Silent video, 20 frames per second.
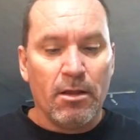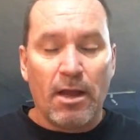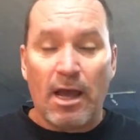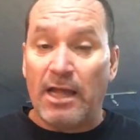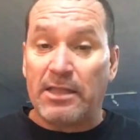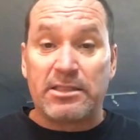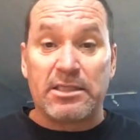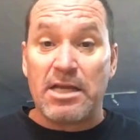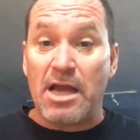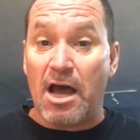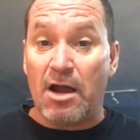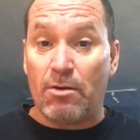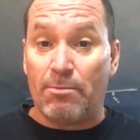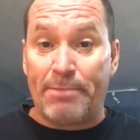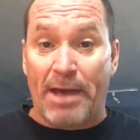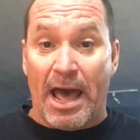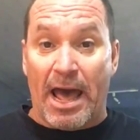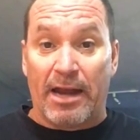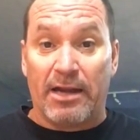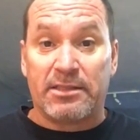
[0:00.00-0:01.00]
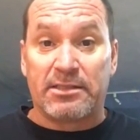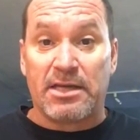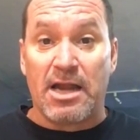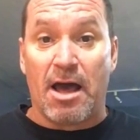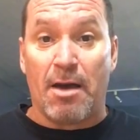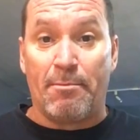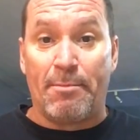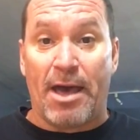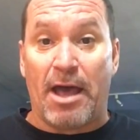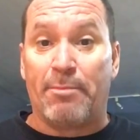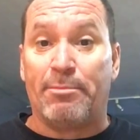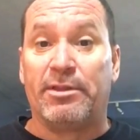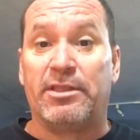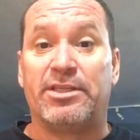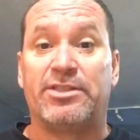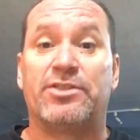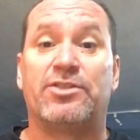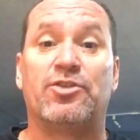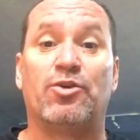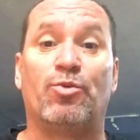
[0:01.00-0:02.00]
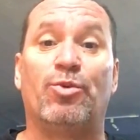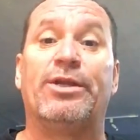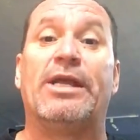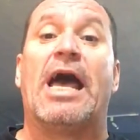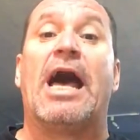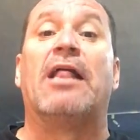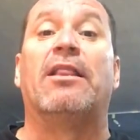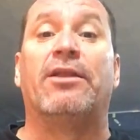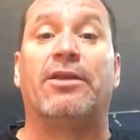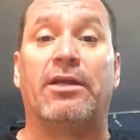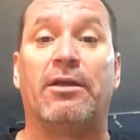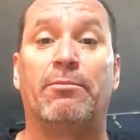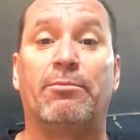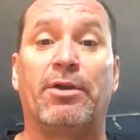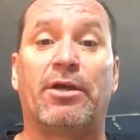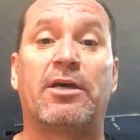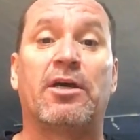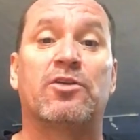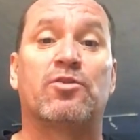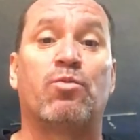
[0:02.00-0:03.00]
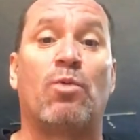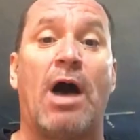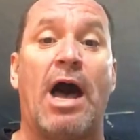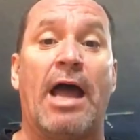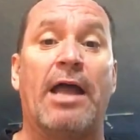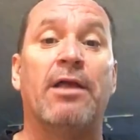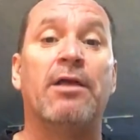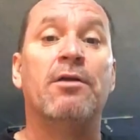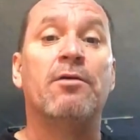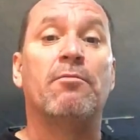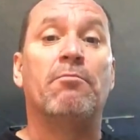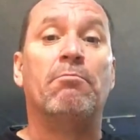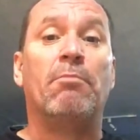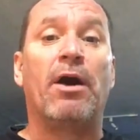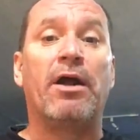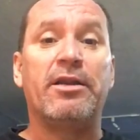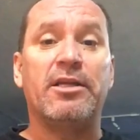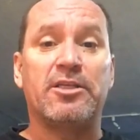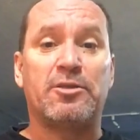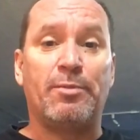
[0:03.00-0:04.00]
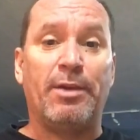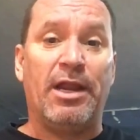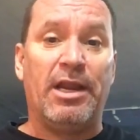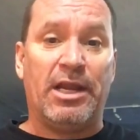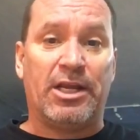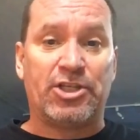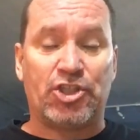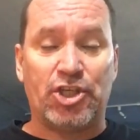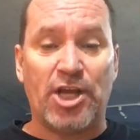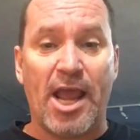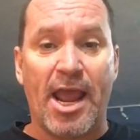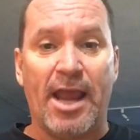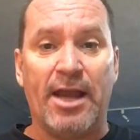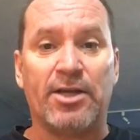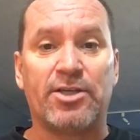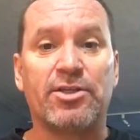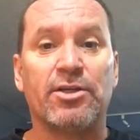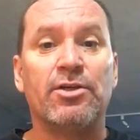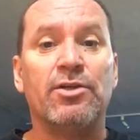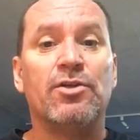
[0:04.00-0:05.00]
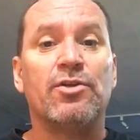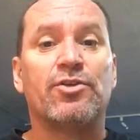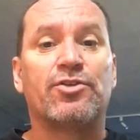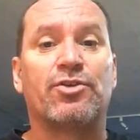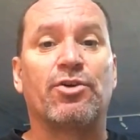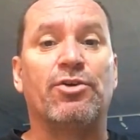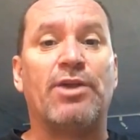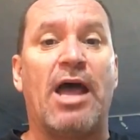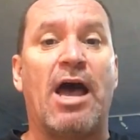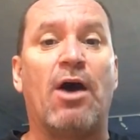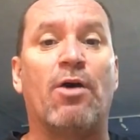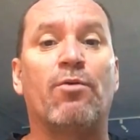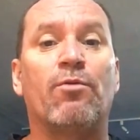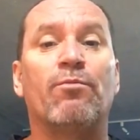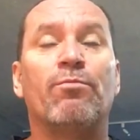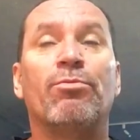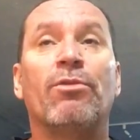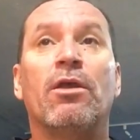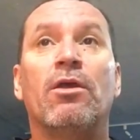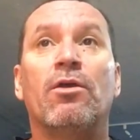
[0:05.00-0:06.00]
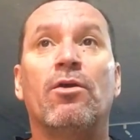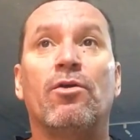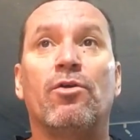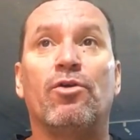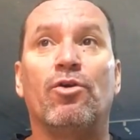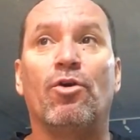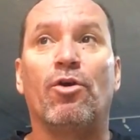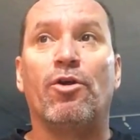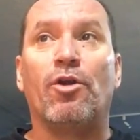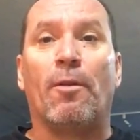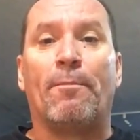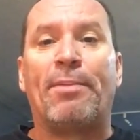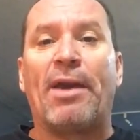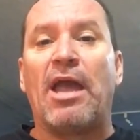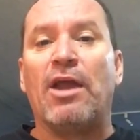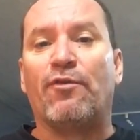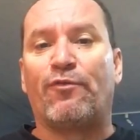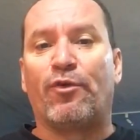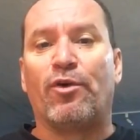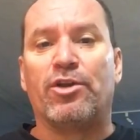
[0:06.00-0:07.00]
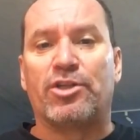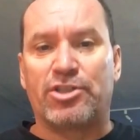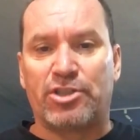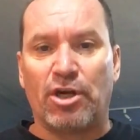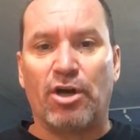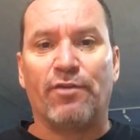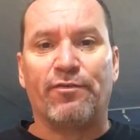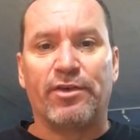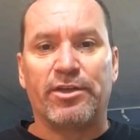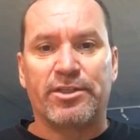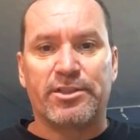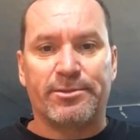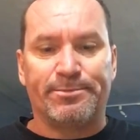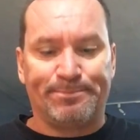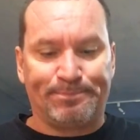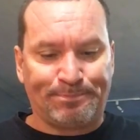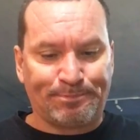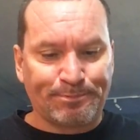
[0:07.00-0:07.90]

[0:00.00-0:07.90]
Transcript: It's not bad, but this is the reality. Because why? Money is being exchanged, so now you're paying for a service.